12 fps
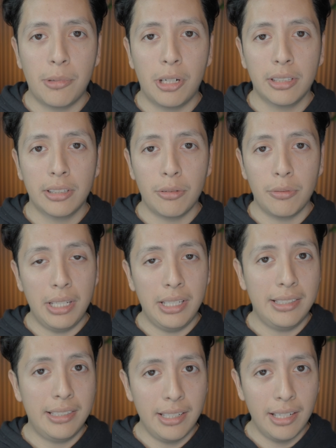Mark
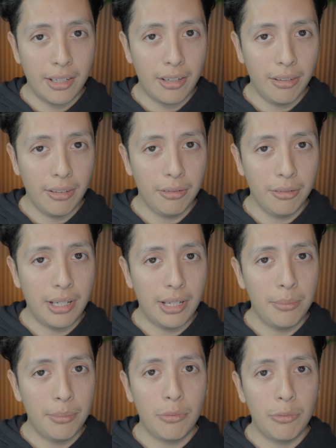III did although
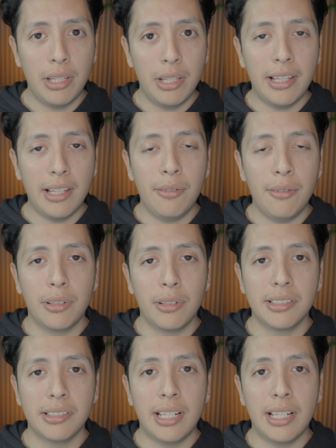come with a
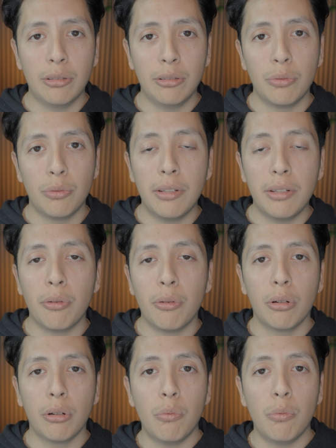versatile
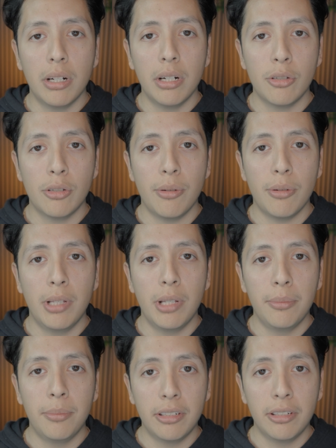24 to 100
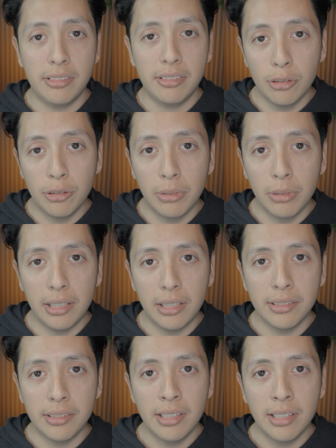millimeter zoom
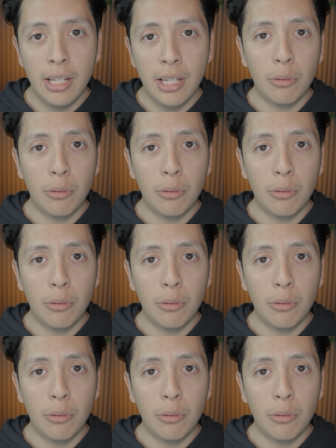lens